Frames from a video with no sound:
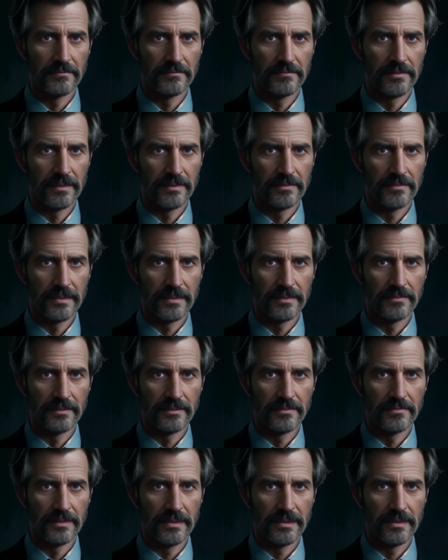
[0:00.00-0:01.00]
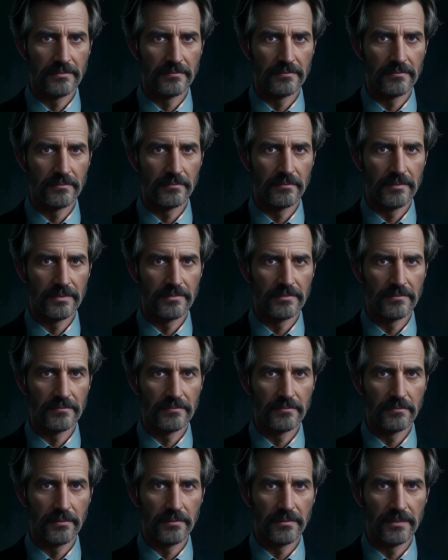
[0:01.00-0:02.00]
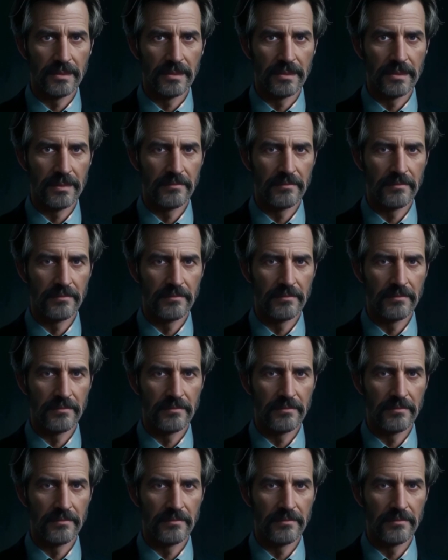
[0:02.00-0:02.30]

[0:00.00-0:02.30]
This sets the stage for the rest of the book,